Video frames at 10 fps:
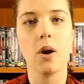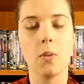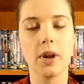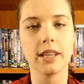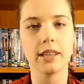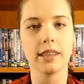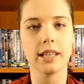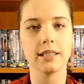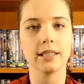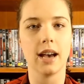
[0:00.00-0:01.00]
One of the
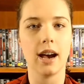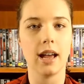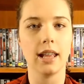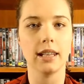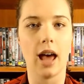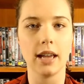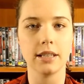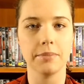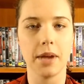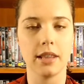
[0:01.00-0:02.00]
things I
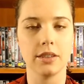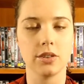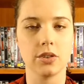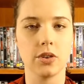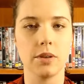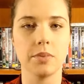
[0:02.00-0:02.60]
liked about the script,